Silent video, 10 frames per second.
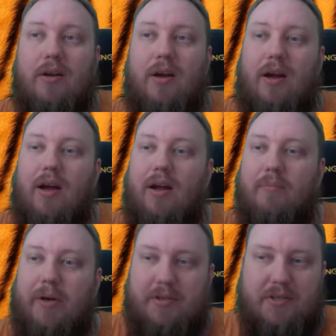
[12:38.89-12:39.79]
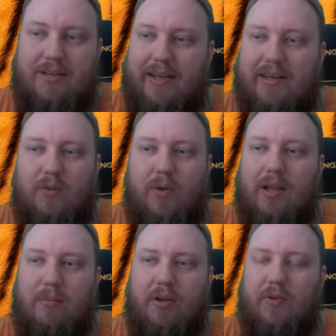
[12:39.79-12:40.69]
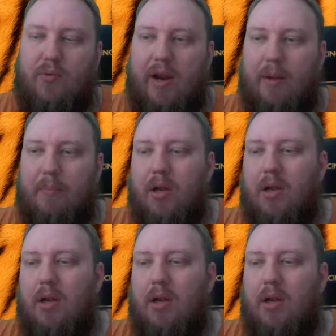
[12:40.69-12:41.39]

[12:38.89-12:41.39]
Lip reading: by just collecting while I'm on the tram,